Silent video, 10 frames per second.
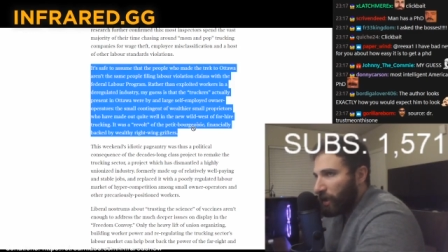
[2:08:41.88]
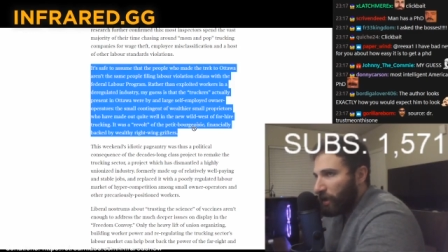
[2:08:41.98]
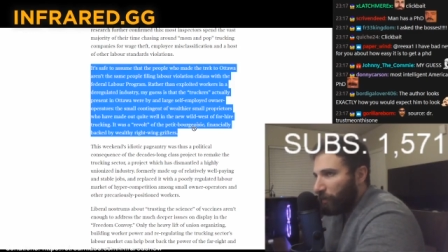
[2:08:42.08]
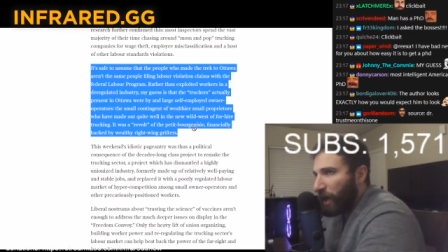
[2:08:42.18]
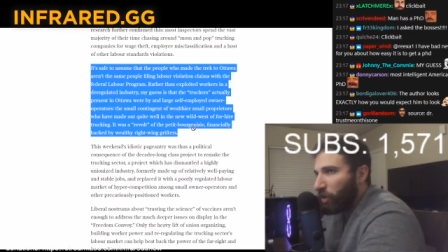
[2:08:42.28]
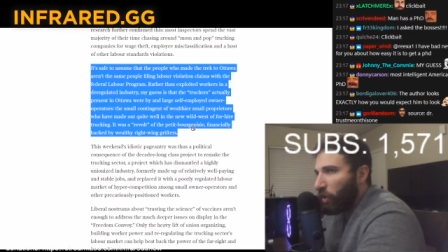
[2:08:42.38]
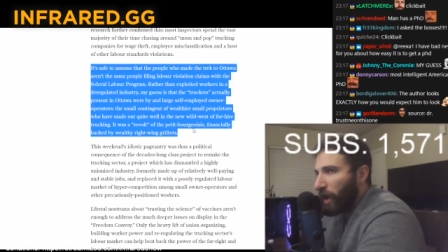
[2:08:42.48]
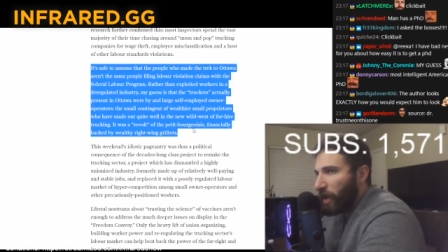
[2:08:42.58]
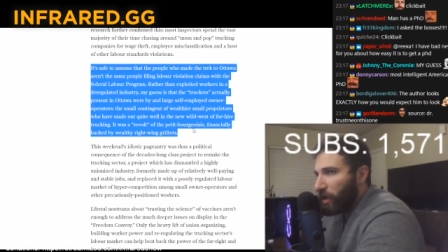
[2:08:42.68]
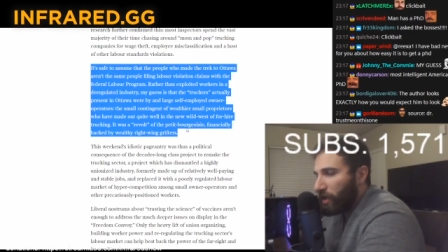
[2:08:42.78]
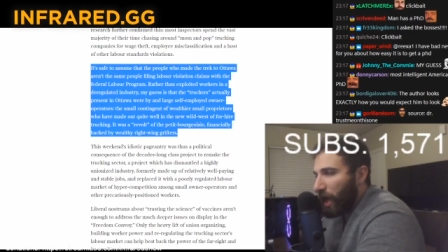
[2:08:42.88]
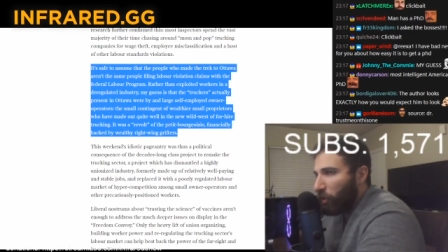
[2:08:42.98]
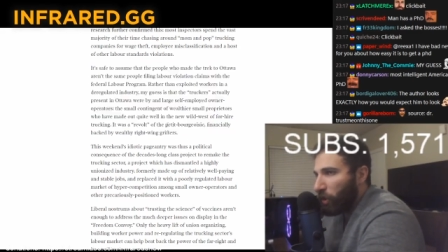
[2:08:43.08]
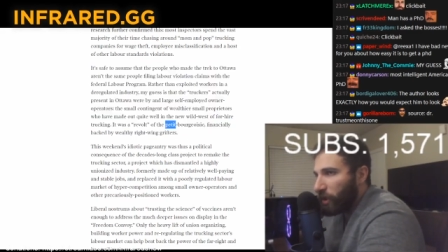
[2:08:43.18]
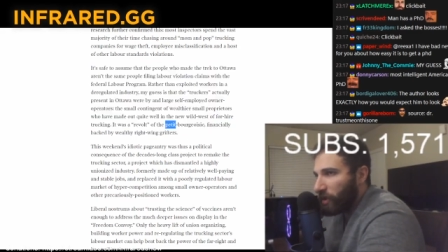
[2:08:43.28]
By the way, that
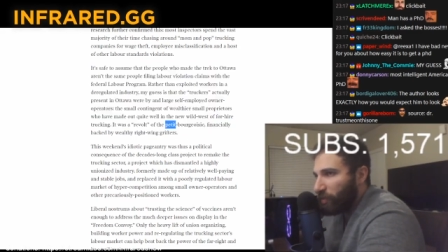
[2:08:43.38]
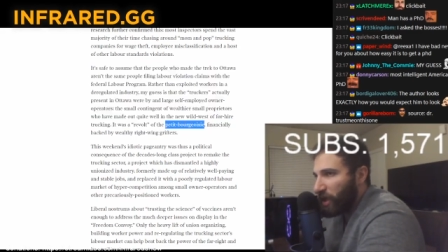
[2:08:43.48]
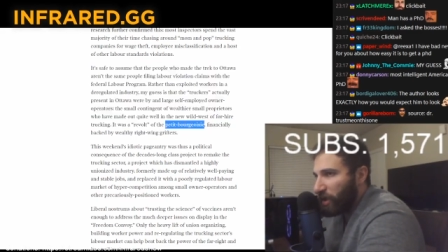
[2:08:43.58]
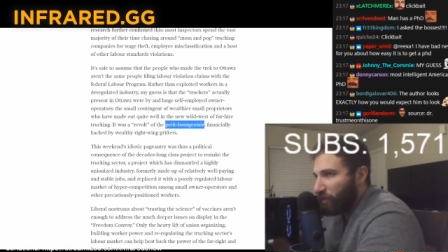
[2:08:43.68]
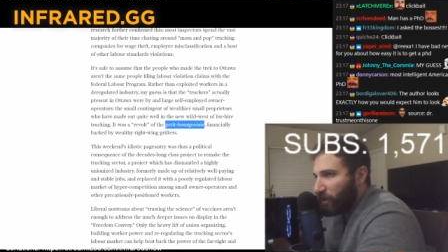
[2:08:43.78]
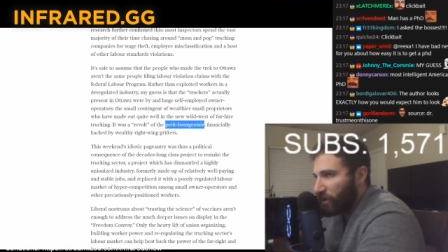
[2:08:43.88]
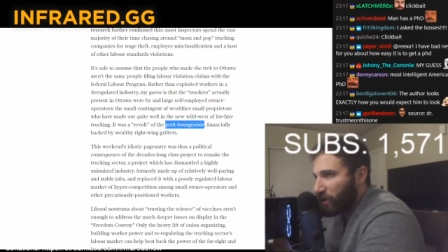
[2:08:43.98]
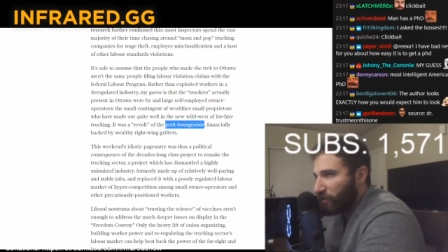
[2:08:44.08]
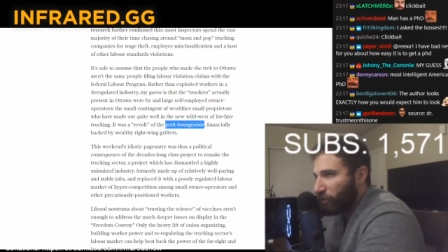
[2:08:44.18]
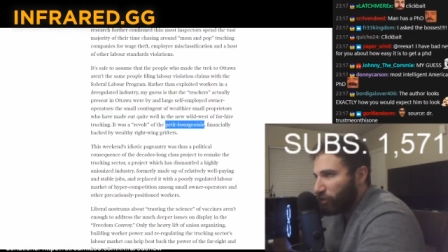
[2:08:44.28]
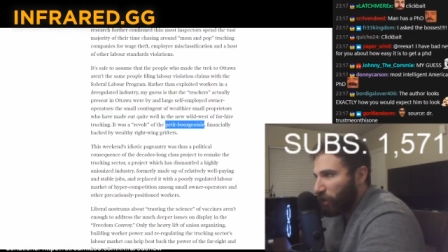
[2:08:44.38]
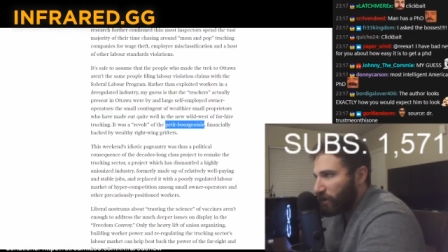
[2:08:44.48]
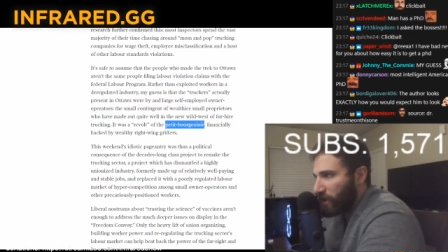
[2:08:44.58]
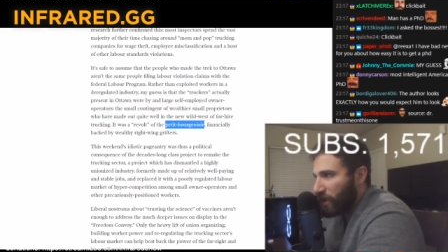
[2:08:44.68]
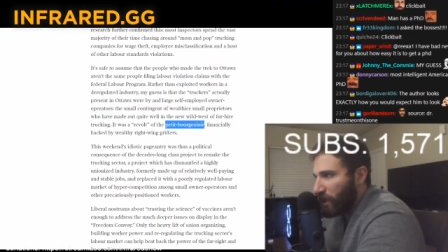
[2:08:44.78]
wouldn't be the petite
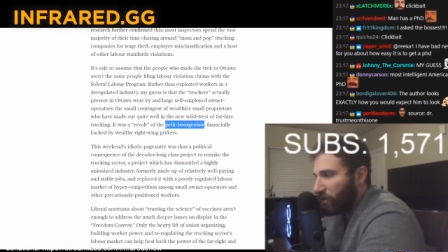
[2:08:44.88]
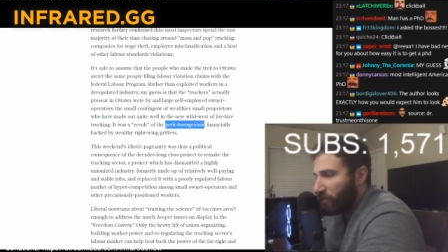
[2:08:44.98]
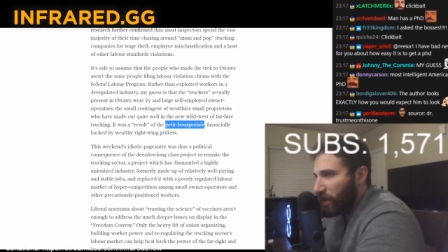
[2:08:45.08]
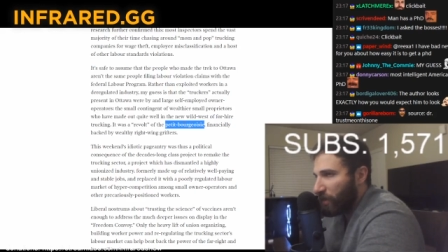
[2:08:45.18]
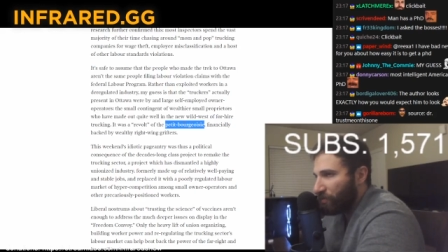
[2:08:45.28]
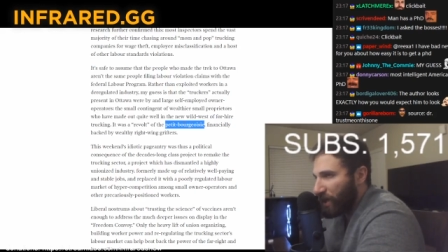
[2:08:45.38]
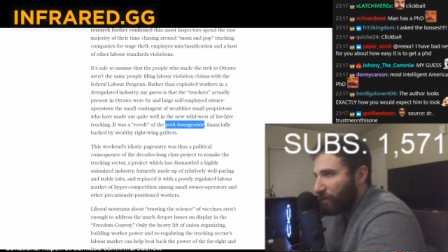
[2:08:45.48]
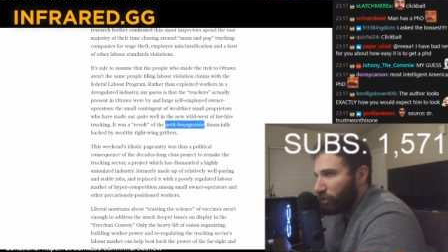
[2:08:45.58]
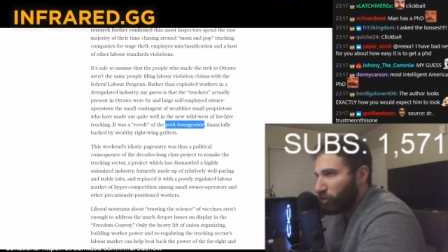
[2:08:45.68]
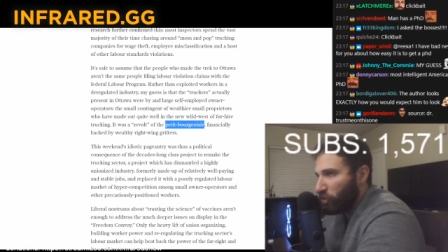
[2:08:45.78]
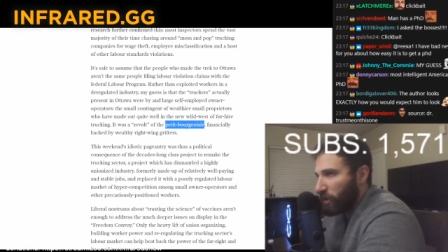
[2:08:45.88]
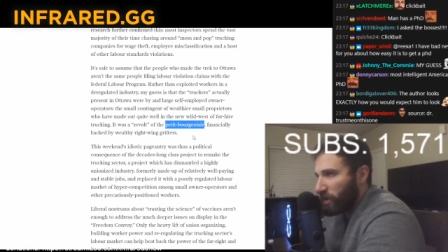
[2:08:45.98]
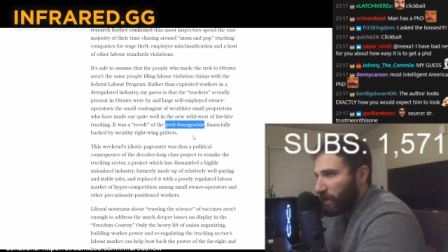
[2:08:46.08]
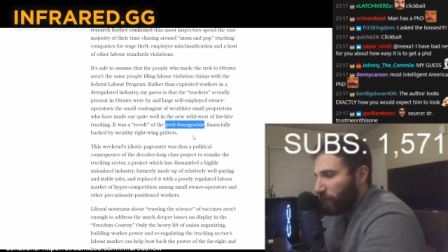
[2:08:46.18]
bourgeoisie, it would be the big bourgeoisie.